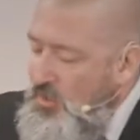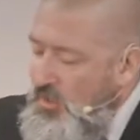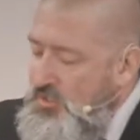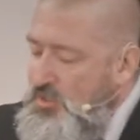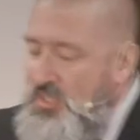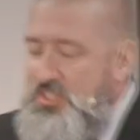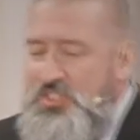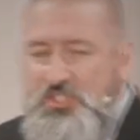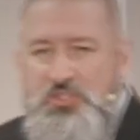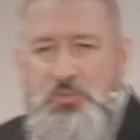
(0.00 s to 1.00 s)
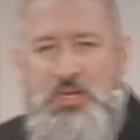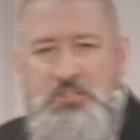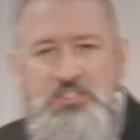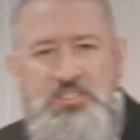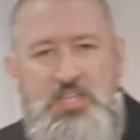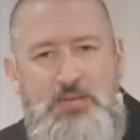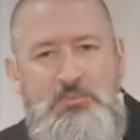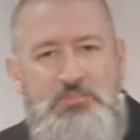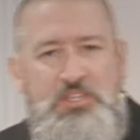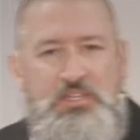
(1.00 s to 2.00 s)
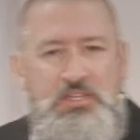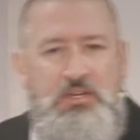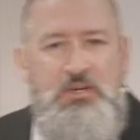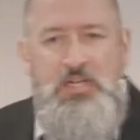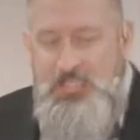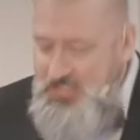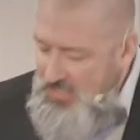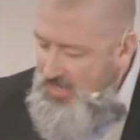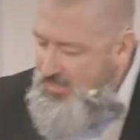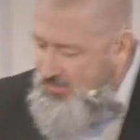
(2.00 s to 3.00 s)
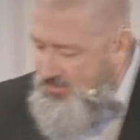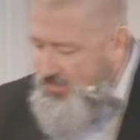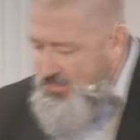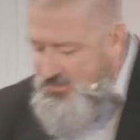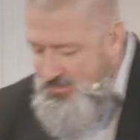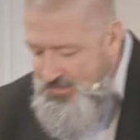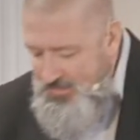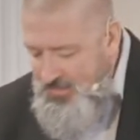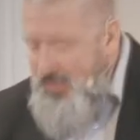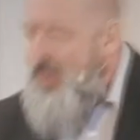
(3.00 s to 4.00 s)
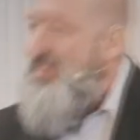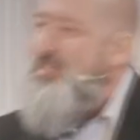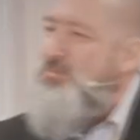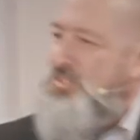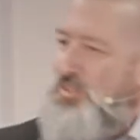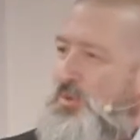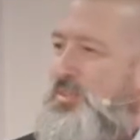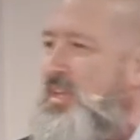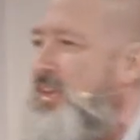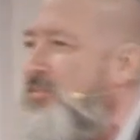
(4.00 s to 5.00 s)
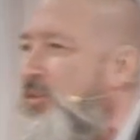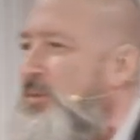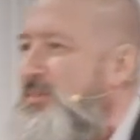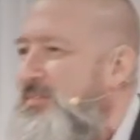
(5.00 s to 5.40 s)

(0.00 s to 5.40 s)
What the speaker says: non-Christians around this time of the year saying things like, I am so thankful.